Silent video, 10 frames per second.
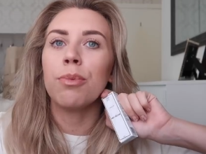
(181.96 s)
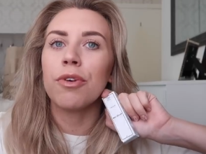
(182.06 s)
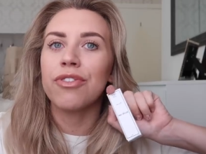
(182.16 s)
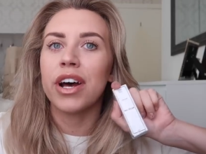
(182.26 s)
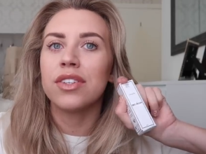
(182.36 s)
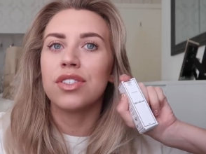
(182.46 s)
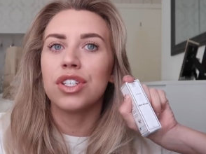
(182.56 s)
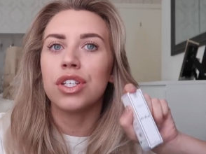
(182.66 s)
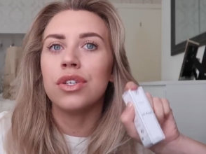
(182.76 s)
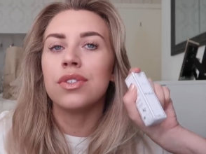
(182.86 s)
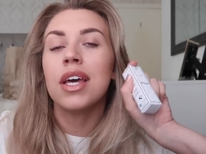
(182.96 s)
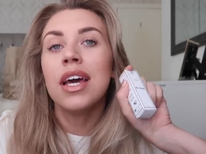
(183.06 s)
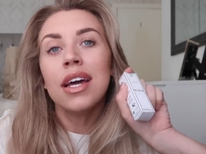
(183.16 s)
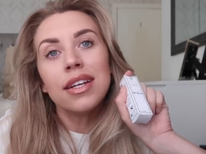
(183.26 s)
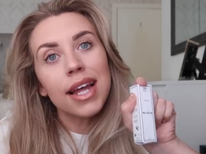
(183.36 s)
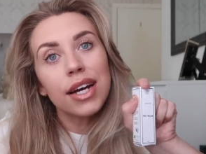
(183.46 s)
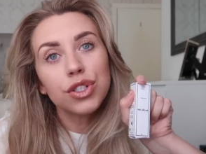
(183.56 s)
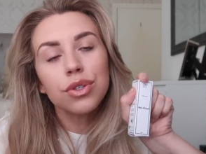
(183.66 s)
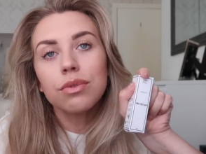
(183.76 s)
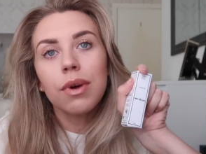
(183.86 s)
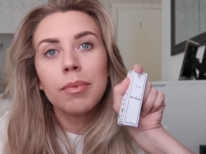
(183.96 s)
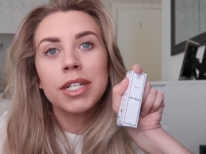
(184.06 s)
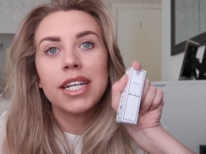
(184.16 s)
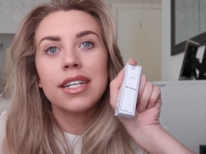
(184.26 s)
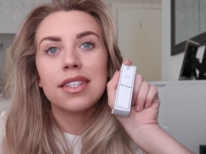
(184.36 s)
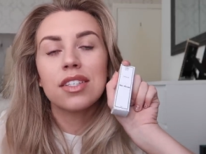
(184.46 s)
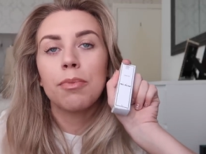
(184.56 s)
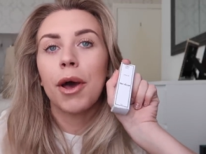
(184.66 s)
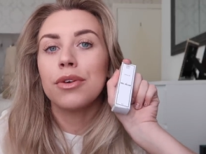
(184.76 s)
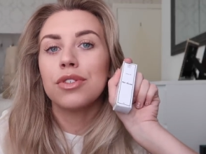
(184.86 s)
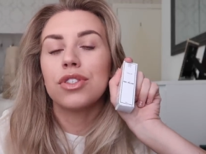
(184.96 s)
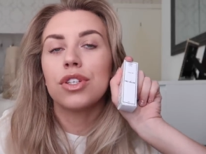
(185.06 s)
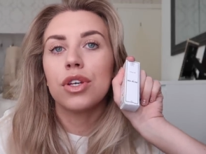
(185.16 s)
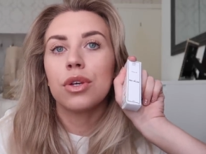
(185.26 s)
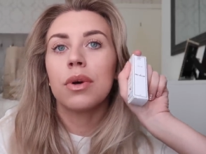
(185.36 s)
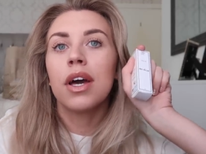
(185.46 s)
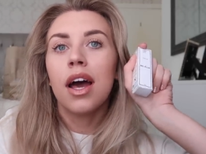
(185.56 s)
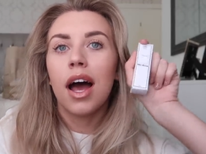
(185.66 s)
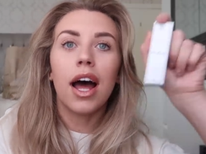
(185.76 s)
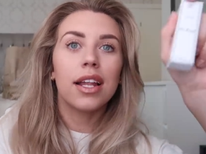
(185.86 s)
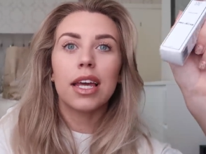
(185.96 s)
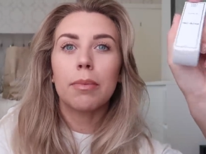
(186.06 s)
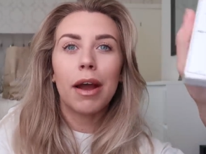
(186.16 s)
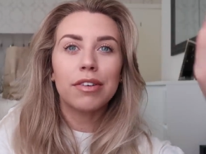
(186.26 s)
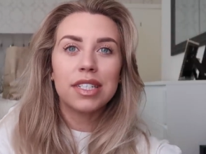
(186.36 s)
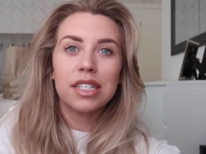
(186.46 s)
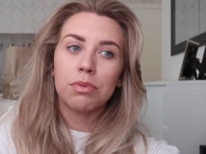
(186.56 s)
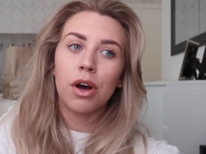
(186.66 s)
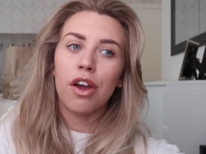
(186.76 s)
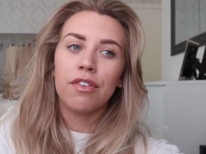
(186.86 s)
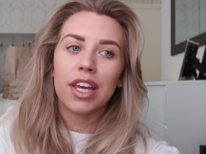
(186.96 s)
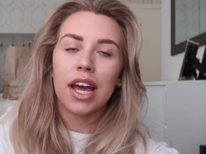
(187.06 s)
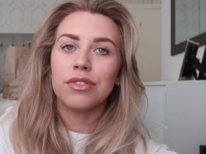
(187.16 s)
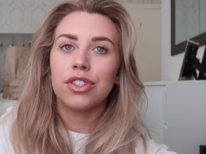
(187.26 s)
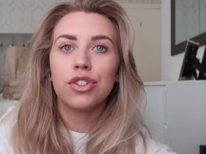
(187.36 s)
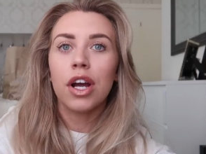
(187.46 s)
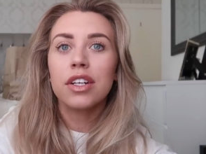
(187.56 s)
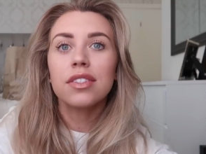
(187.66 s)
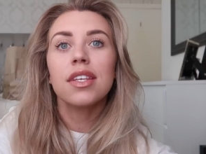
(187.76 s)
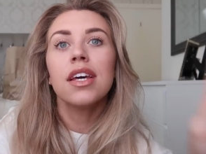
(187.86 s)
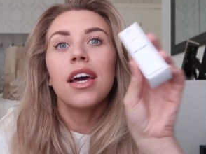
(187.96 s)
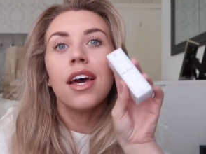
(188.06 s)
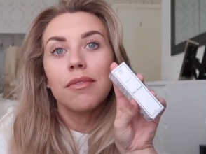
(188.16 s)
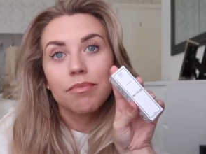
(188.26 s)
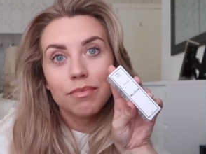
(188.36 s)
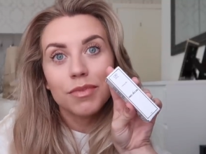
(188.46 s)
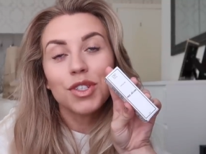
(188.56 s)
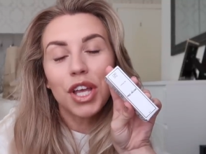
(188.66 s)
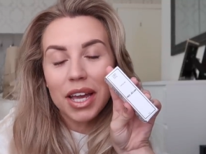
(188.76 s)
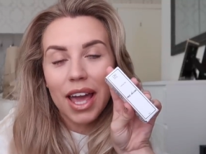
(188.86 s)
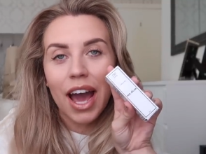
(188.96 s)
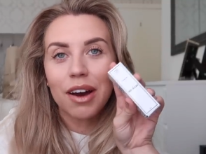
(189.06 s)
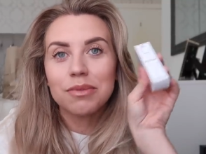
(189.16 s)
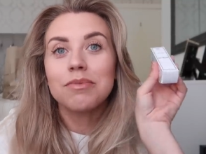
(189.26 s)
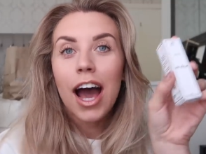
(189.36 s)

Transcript: who prefers to use natural remedies as opposed to uh, like paracetamol over-the-counter drugs check it out.